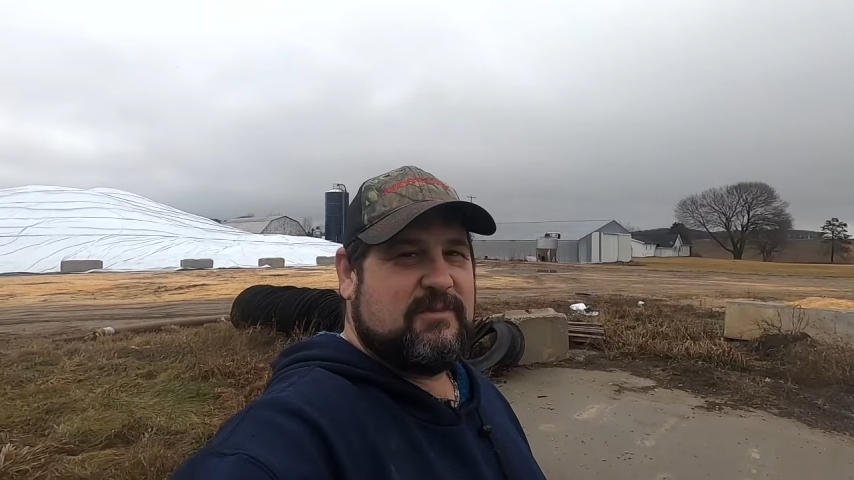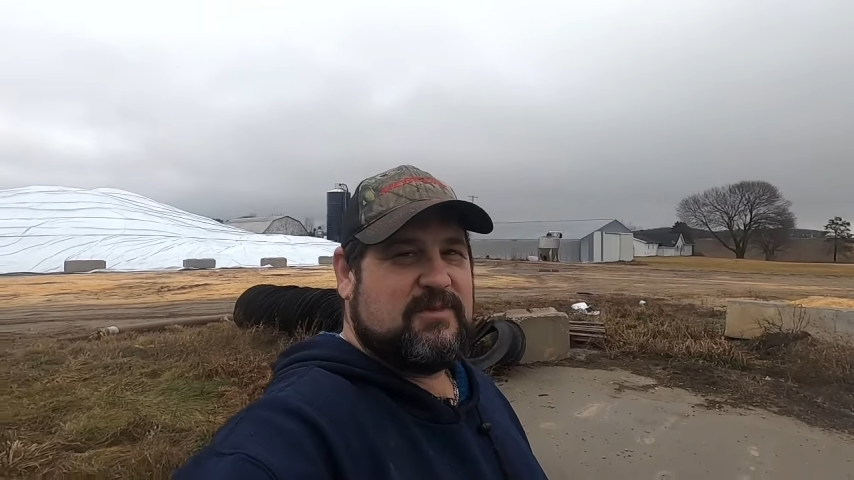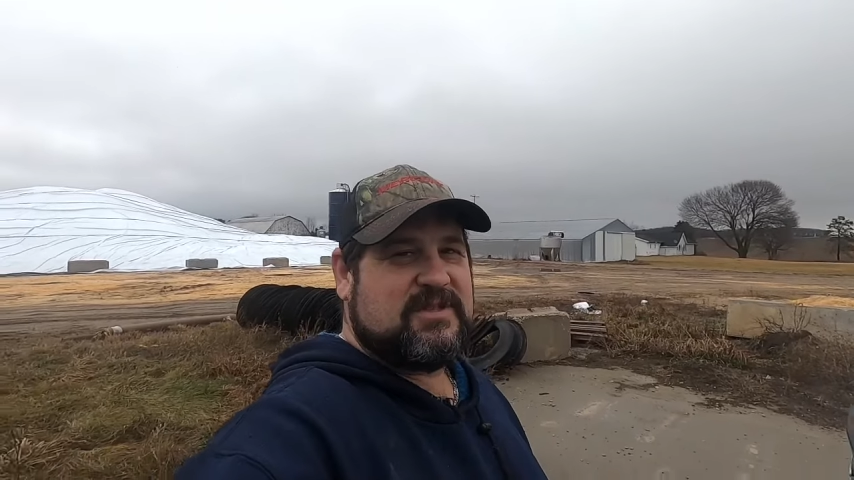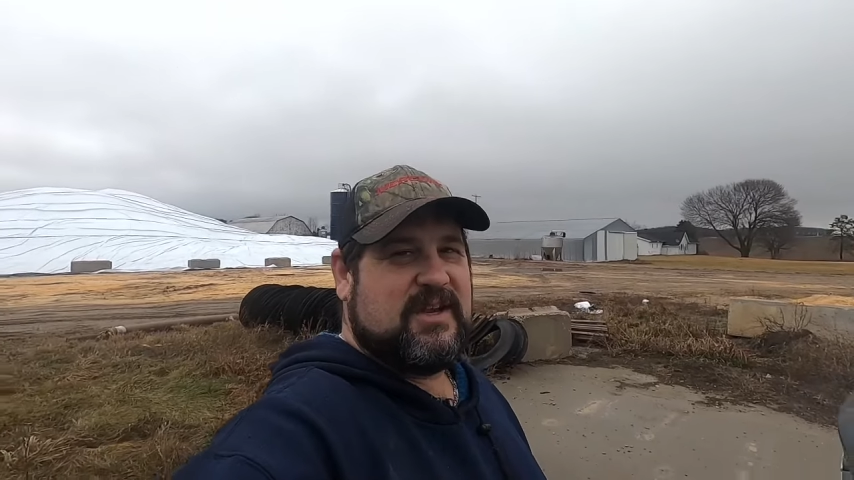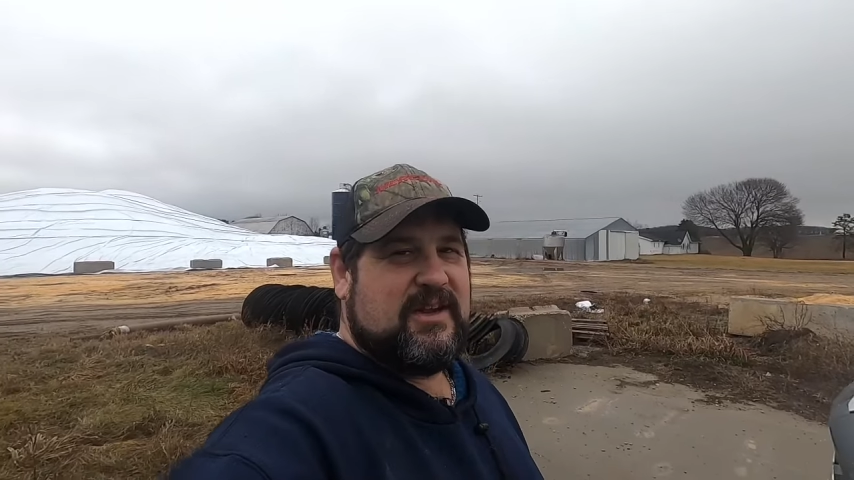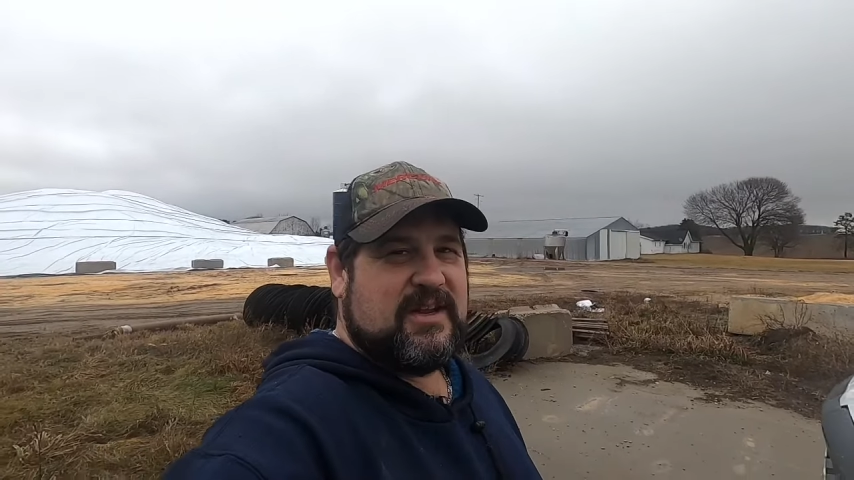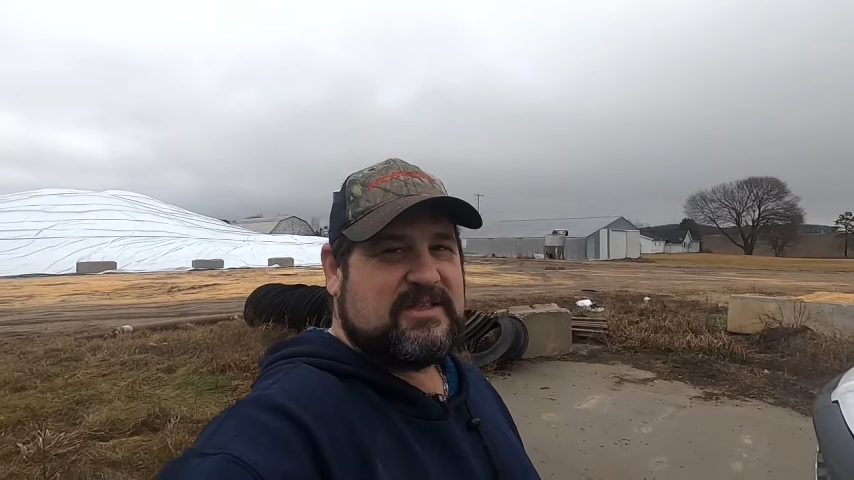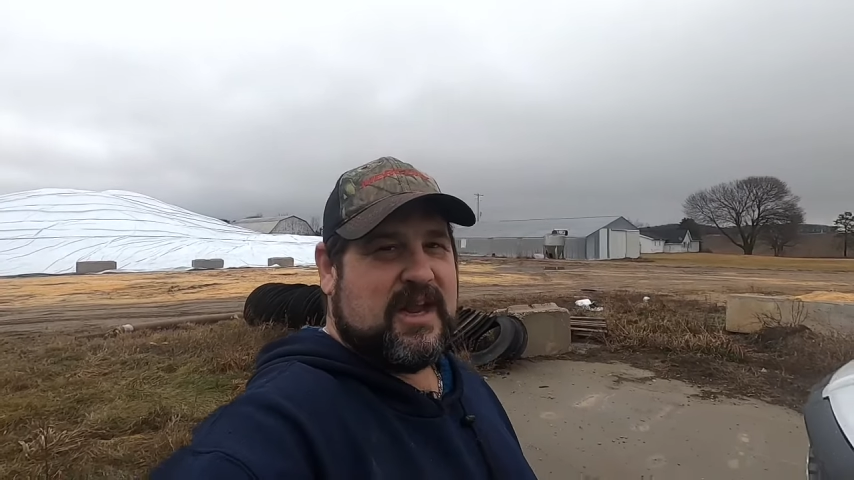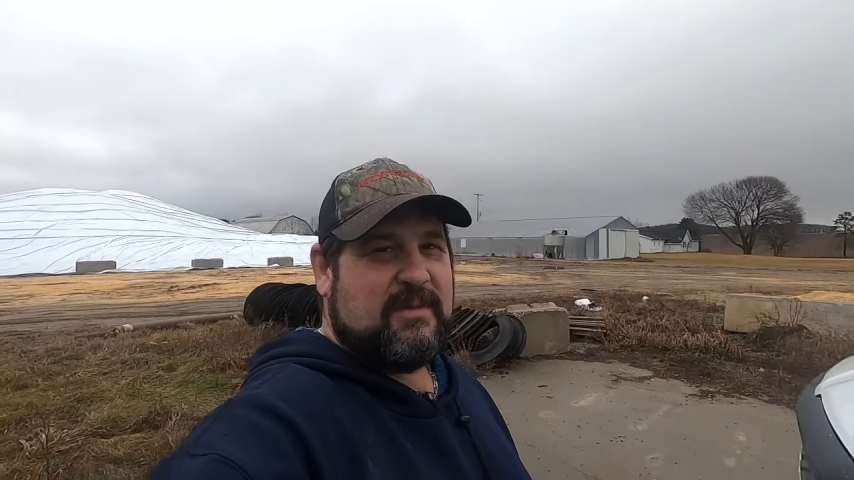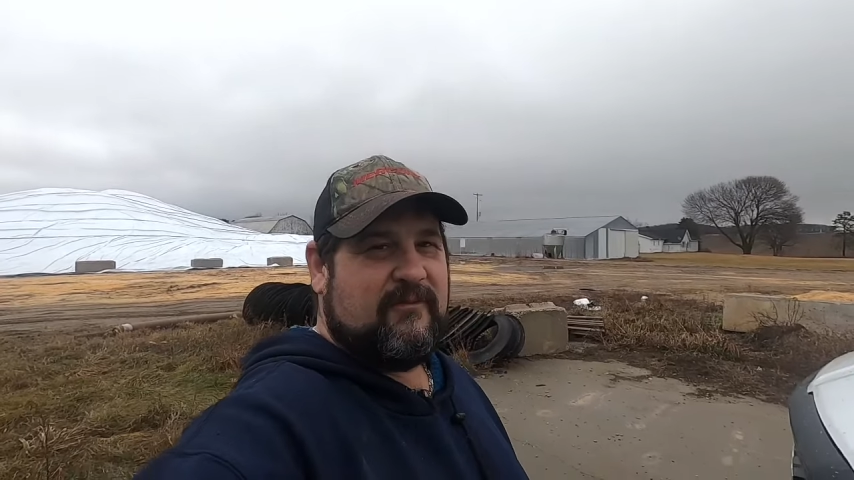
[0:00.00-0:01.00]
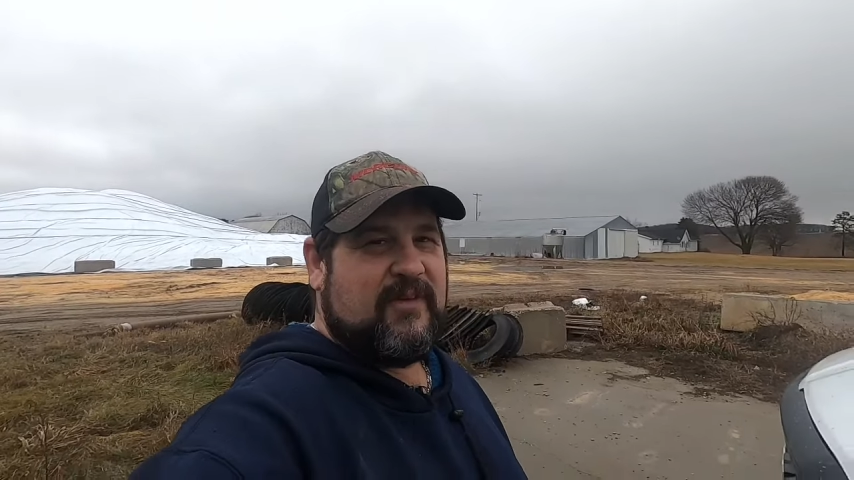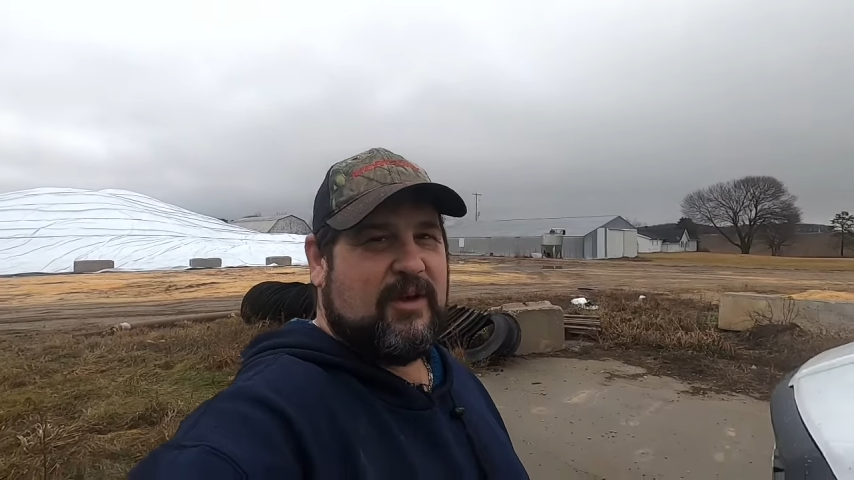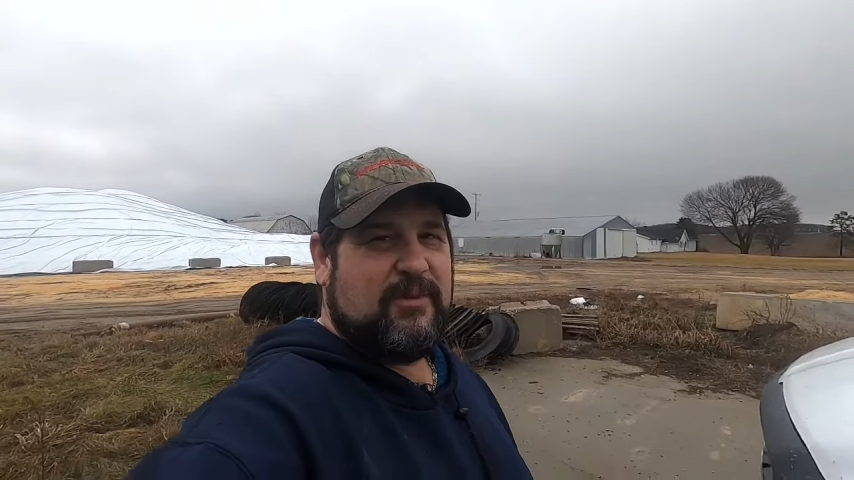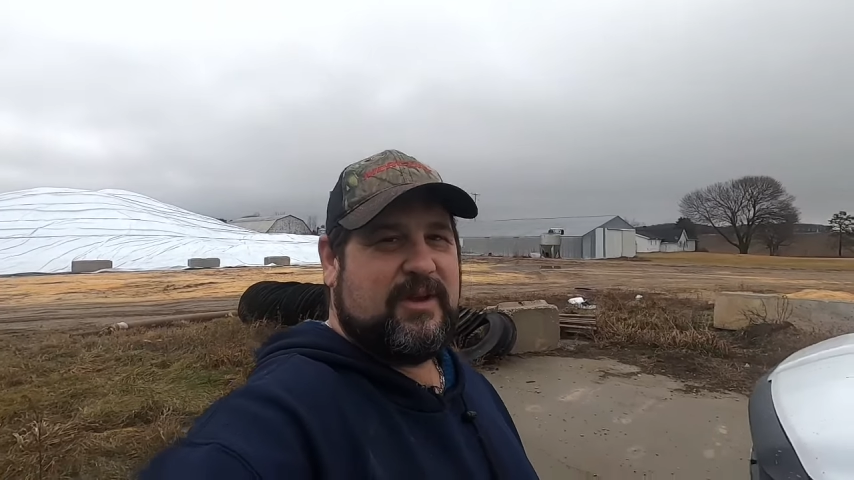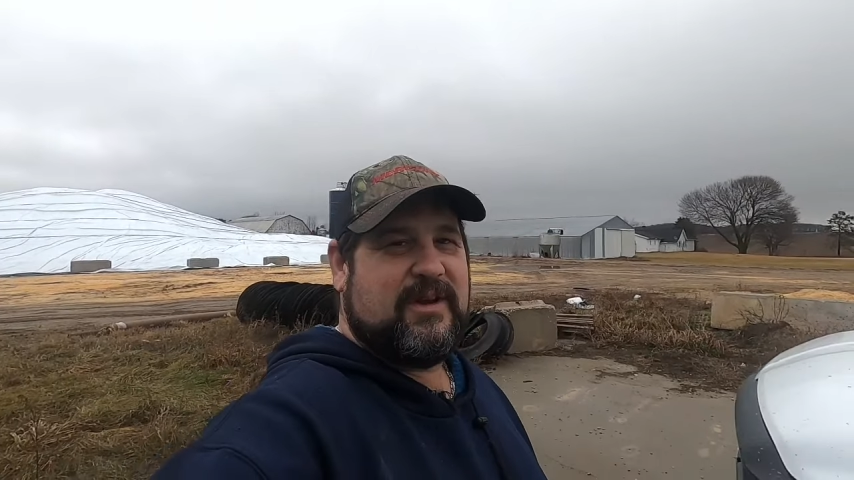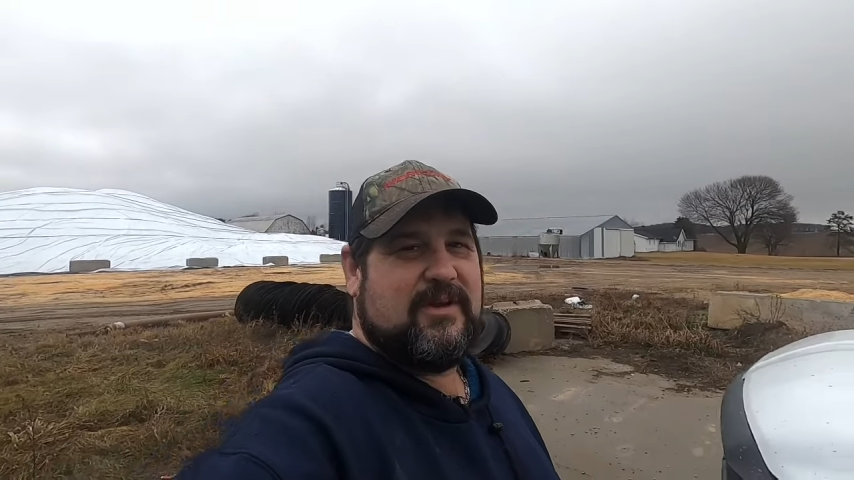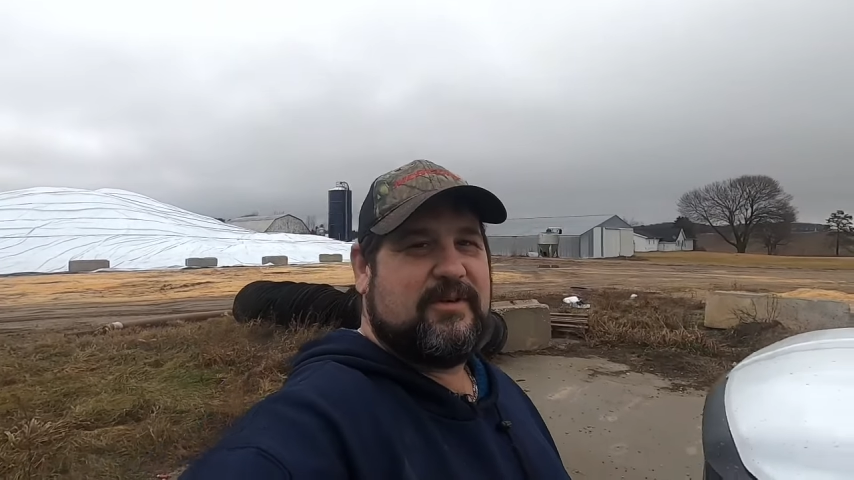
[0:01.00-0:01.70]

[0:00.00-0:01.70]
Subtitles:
and we'll see you next time on Follow Mitten